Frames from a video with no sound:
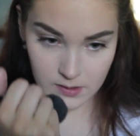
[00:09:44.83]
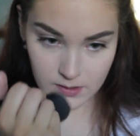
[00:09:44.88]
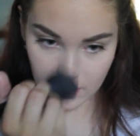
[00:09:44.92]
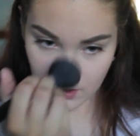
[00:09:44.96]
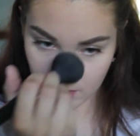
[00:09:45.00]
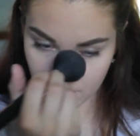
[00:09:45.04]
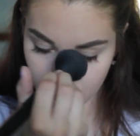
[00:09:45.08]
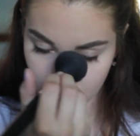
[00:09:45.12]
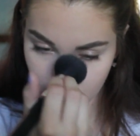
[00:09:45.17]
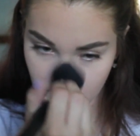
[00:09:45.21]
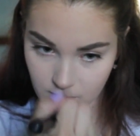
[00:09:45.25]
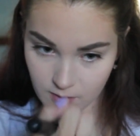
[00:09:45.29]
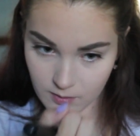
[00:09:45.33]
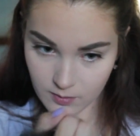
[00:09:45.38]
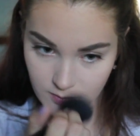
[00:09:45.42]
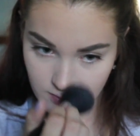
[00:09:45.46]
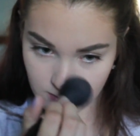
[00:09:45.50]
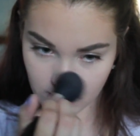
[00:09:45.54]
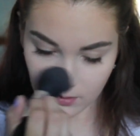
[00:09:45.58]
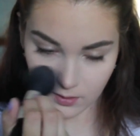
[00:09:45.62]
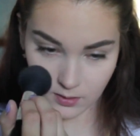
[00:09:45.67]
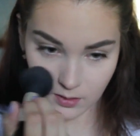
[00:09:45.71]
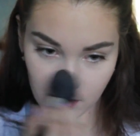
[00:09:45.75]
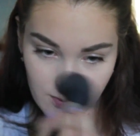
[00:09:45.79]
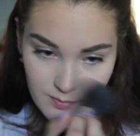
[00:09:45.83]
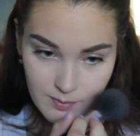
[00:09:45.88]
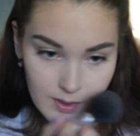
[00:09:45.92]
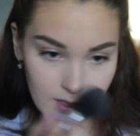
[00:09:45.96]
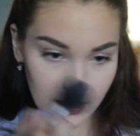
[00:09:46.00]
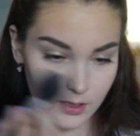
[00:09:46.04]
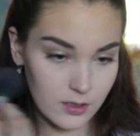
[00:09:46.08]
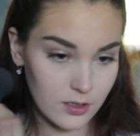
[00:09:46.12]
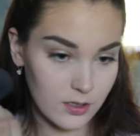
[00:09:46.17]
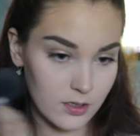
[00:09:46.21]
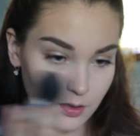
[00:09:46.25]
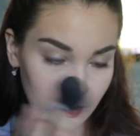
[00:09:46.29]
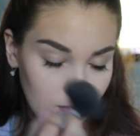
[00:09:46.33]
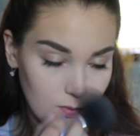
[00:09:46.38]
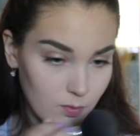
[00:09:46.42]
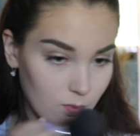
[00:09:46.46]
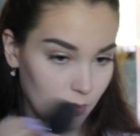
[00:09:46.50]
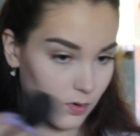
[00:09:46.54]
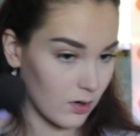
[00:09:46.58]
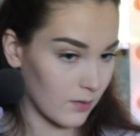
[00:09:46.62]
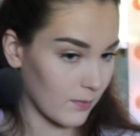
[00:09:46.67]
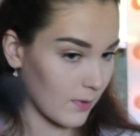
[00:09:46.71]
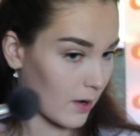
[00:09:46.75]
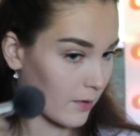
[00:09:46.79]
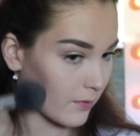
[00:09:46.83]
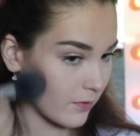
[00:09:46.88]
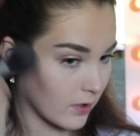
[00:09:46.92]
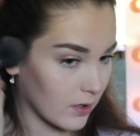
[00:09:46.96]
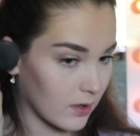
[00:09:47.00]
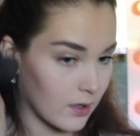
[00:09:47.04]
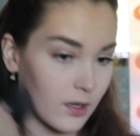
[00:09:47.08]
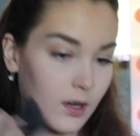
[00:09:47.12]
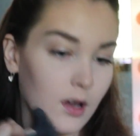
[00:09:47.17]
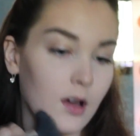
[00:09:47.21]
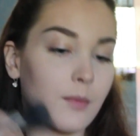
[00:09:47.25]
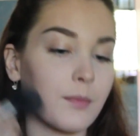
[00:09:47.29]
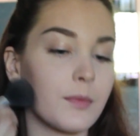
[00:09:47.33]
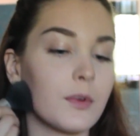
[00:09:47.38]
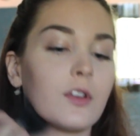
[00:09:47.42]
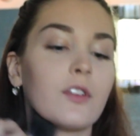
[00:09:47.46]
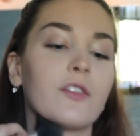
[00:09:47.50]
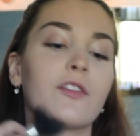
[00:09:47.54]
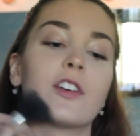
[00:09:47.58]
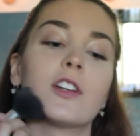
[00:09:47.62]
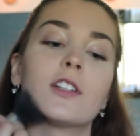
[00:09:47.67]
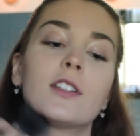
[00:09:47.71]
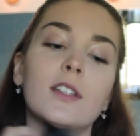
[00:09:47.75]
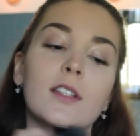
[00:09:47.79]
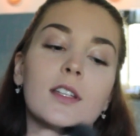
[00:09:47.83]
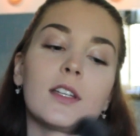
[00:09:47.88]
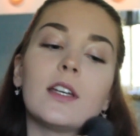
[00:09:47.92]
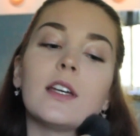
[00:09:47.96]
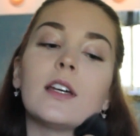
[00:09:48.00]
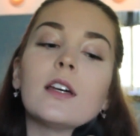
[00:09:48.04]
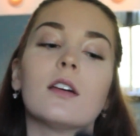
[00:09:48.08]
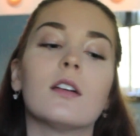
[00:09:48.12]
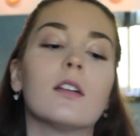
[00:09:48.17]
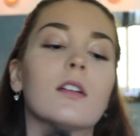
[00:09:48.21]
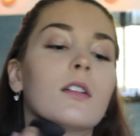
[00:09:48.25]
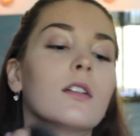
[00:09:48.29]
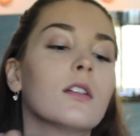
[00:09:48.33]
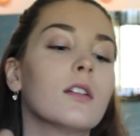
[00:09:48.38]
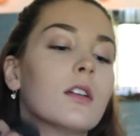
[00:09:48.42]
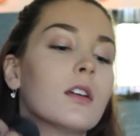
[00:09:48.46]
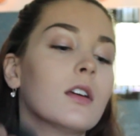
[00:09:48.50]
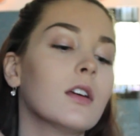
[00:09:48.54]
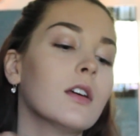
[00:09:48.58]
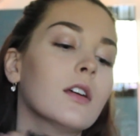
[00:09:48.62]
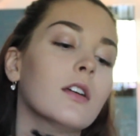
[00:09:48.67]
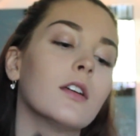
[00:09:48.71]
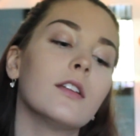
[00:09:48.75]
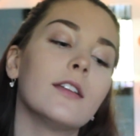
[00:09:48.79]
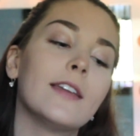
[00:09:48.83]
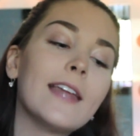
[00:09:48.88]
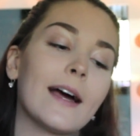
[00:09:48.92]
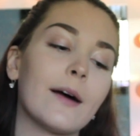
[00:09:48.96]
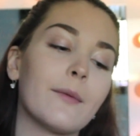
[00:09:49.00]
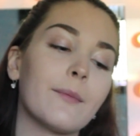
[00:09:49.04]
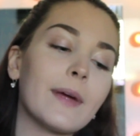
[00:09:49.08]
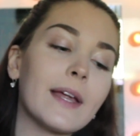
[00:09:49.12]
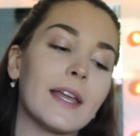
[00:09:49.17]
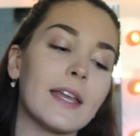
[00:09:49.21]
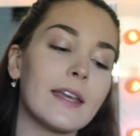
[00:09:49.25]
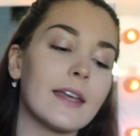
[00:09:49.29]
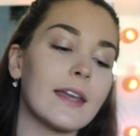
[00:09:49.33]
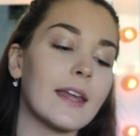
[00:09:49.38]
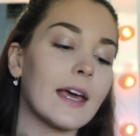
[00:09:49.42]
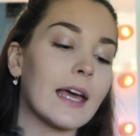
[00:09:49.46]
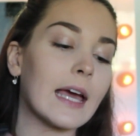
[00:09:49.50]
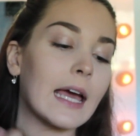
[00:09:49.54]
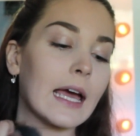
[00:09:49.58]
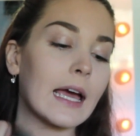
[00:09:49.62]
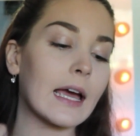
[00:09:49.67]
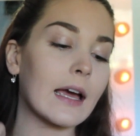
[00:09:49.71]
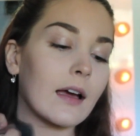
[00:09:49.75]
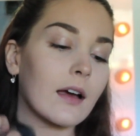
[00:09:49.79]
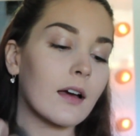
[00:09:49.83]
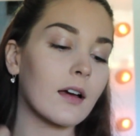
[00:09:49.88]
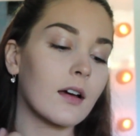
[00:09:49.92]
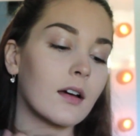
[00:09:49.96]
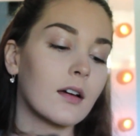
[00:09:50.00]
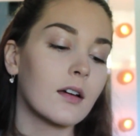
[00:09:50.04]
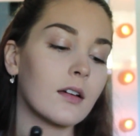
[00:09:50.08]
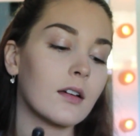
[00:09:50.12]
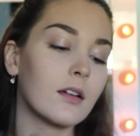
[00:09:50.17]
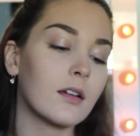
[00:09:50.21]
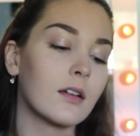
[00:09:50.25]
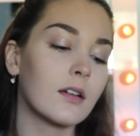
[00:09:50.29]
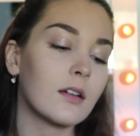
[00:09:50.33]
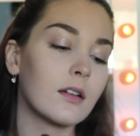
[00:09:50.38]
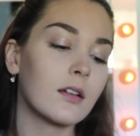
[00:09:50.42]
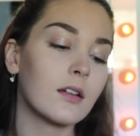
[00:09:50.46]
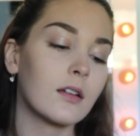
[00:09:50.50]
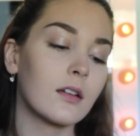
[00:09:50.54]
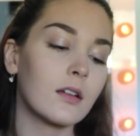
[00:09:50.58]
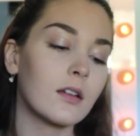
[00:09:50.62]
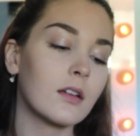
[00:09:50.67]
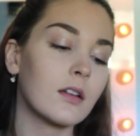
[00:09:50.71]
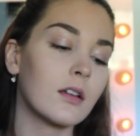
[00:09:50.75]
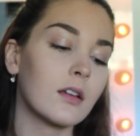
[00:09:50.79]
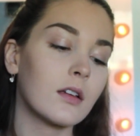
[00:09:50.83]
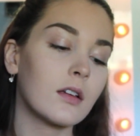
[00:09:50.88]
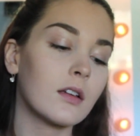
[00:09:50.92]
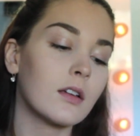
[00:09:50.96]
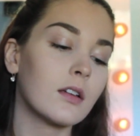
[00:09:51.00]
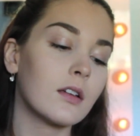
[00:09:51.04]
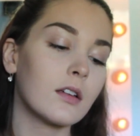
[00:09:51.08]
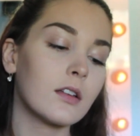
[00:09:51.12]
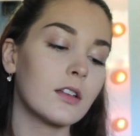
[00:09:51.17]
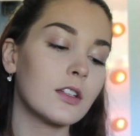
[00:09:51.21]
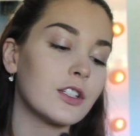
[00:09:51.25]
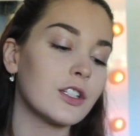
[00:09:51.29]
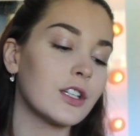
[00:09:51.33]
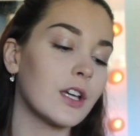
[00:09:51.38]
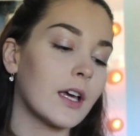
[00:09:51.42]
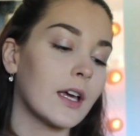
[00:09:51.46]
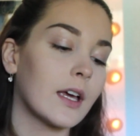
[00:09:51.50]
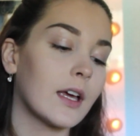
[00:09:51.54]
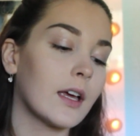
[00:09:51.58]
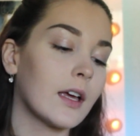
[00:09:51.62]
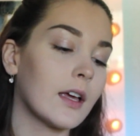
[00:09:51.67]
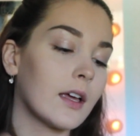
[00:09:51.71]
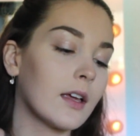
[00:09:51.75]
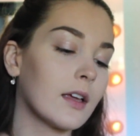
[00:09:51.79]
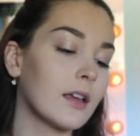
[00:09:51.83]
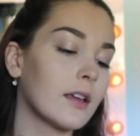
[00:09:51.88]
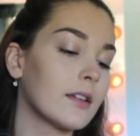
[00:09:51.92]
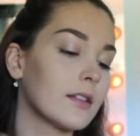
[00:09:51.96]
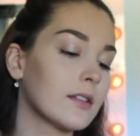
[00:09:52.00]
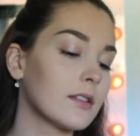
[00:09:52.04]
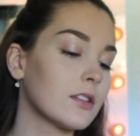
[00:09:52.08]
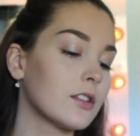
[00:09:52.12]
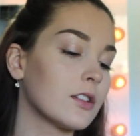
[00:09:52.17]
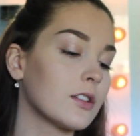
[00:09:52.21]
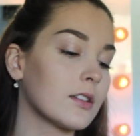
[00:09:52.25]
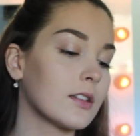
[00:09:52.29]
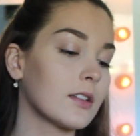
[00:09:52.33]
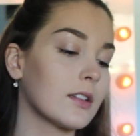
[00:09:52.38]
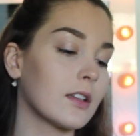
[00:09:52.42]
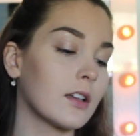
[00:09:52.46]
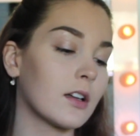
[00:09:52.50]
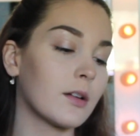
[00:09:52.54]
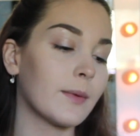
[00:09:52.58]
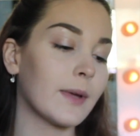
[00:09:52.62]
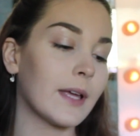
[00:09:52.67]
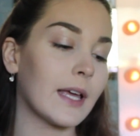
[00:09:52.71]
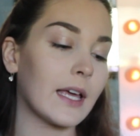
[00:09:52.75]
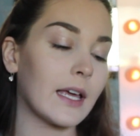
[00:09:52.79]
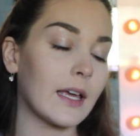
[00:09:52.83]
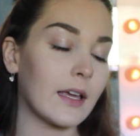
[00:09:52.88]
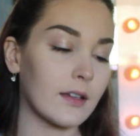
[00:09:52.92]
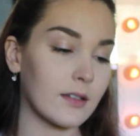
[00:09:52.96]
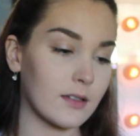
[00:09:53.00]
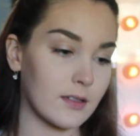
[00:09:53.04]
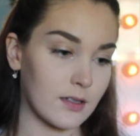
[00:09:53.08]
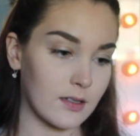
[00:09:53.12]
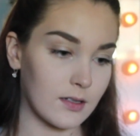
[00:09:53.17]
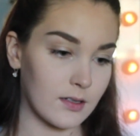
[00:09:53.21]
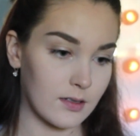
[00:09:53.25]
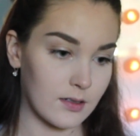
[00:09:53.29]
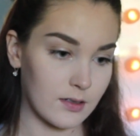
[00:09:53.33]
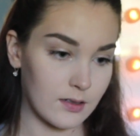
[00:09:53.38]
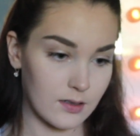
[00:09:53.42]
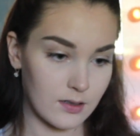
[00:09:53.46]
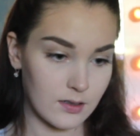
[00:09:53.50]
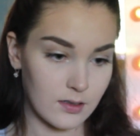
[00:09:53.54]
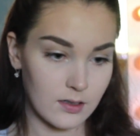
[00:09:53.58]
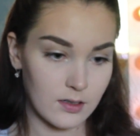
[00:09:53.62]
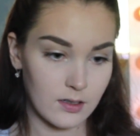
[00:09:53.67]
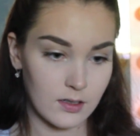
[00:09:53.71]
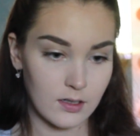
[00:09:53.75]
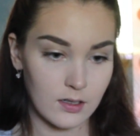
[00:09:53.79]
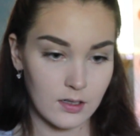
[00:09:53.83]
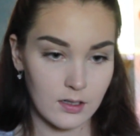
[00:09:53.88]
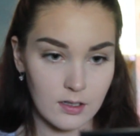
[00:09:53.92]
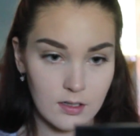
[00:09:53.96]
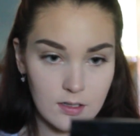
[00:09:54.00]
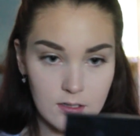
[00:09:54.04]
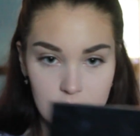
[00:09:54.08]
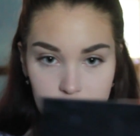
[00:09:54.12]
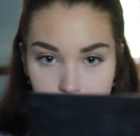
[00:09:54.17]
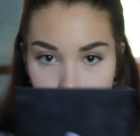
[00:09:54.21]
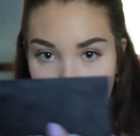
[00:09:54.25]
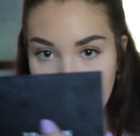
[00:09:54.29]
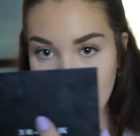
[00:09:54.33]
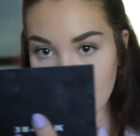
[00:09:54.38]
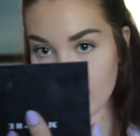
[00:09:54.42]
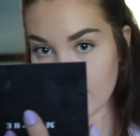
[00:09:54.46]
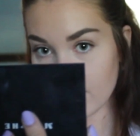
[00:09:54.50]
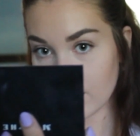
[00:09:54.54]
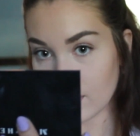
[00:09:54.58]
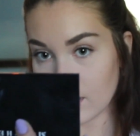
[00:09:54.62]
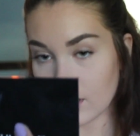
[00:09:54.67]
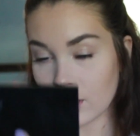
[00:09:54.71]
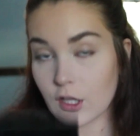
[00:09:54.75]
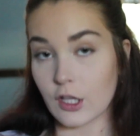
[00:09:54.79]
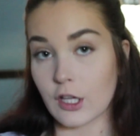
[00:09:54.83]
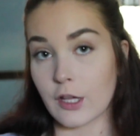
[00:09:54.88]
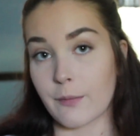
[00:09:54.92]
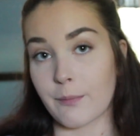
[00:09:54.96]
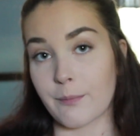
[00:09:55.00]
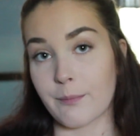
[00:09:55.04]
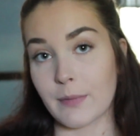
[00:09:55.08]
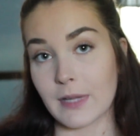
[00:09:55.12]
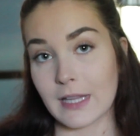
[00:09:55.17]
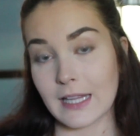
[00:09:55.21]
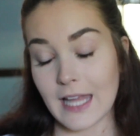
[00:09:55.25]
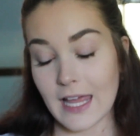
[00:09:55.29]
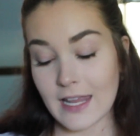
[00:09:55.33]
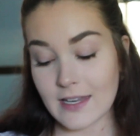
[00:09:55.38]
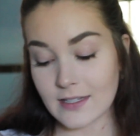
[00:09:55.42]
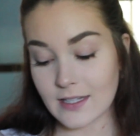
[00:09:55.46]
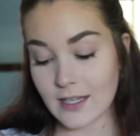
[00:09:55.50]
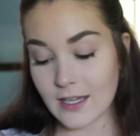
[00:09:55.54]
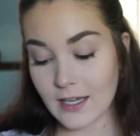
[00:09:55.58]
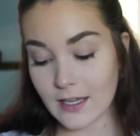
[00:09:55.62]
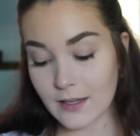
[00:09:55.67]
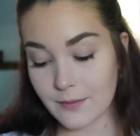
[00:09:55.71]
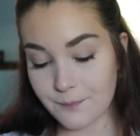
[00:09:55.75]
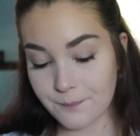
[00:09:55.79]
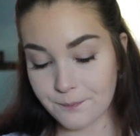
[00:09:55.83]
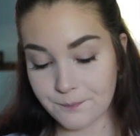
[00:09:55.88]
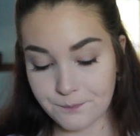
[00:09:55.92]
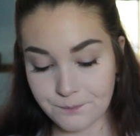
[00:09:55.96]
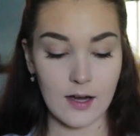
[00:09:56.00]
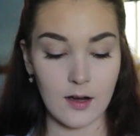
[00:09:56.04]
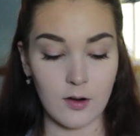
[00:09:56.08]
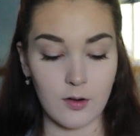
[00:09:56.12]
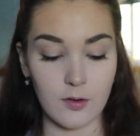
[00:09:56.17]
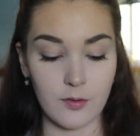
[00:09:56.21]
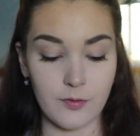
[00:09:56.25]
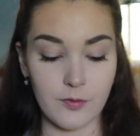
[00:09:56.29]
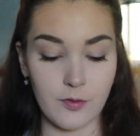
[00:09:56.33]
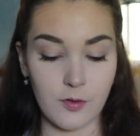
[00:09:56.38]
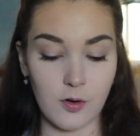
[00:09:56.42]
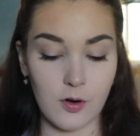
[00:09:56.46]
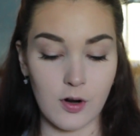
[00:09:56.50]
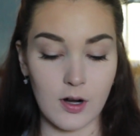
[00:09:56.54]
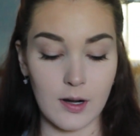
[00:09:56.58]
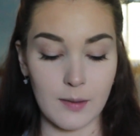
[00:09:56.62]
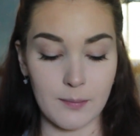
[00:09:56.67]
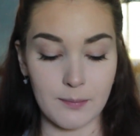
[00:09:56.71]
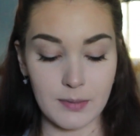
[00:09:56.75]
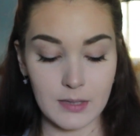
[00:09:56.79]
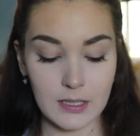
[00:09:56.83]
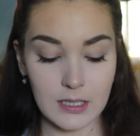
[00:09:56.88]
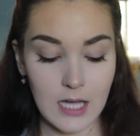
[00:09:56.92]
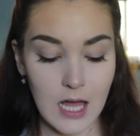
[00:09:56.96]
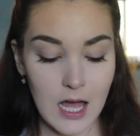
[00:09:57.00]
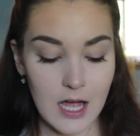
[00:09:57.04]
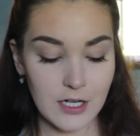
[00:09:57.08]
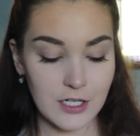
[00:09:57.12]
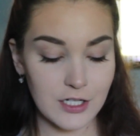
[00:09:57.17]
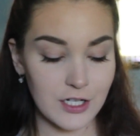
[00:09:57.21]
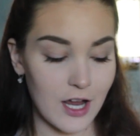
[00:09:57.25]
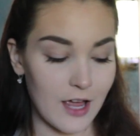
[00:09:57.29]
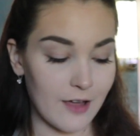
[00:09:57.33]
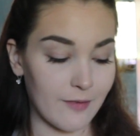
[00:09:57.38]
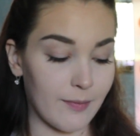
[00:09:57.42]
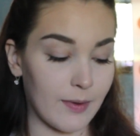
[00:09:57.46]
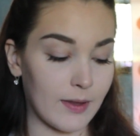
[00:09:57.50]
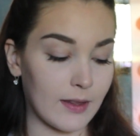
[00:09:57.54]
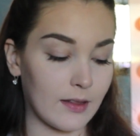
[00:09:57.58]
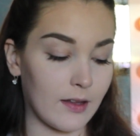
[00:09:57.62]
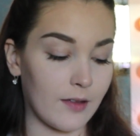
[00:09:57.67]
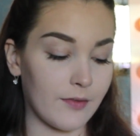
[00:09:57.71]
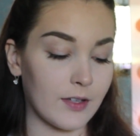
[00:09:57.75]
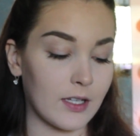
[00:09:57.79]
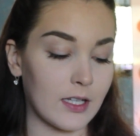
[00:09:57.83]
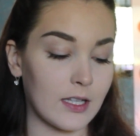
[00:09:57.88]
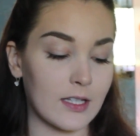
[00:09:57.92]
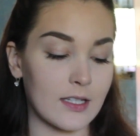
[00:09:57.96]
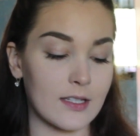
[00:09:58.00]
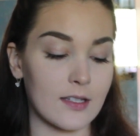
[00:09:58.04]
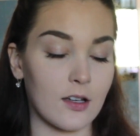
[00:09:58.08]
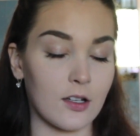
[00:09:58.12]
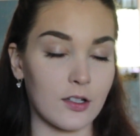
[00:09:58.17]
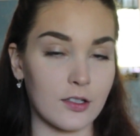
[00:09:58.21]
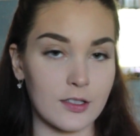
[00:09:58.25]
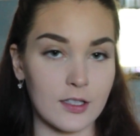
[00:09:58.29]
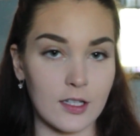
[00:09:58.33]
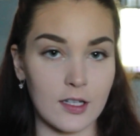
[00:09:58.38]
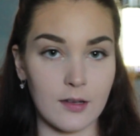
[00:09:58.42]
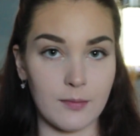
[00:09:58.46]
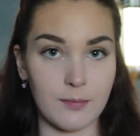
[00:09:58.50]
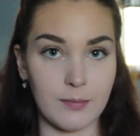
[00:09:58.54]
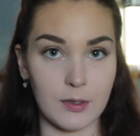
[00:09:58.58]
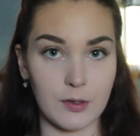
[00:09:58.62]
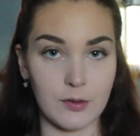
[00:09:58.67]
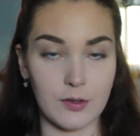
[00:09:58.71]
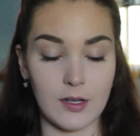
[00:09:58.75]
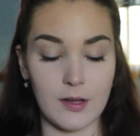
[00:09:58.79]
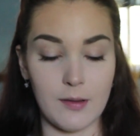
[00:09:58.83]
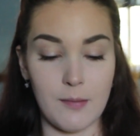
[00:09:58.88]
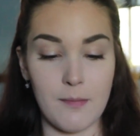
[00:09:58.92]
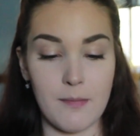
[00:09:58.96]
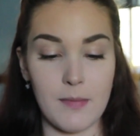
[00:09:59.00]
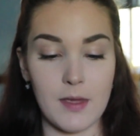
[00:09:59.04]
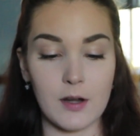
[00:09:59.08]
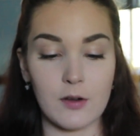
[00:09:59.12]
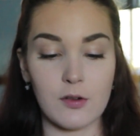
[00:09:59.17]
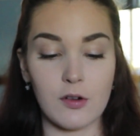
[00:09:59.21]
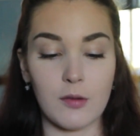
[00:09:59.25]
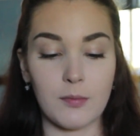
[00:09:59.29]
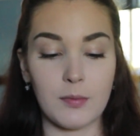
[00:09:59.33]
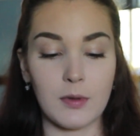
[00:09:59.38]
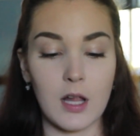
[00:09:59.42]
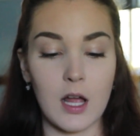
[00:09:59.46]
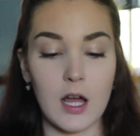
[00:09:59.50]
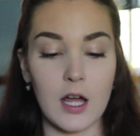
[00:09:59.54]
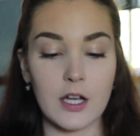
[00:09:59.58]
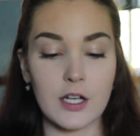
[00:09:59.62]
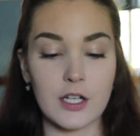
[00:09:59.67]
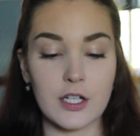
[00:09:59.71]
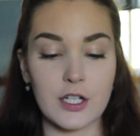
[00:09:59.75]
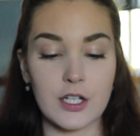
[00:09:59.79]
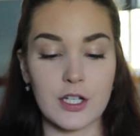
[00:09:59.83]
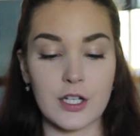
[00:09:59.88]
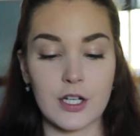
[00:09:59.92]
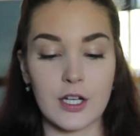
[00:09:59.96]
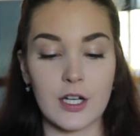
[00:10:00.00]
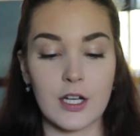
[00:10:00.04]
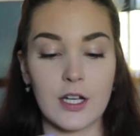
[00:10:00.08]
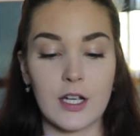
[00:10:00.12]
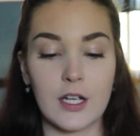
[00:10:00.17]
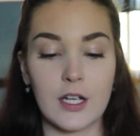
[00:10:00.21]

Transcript: down my nose a little bit just to warm everything up universally, down my neck, chest just a little bit, to make everything look blended. Now for blush, I've been loving this Ulta Beauty Mineral Blush.